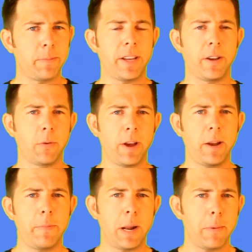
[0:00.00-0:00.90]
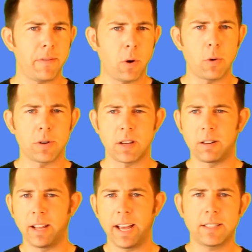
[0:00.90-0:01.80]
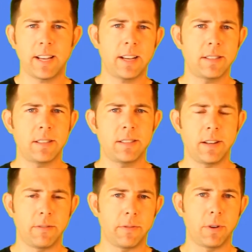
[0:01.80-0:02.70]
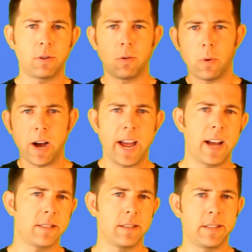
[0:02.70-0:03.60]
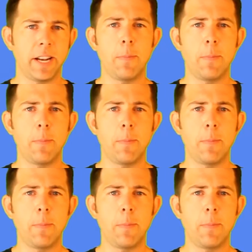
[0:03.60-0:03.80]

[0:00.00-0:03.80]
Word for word: simply a grid made up of a horizontal x-axis and a vertical y-axis.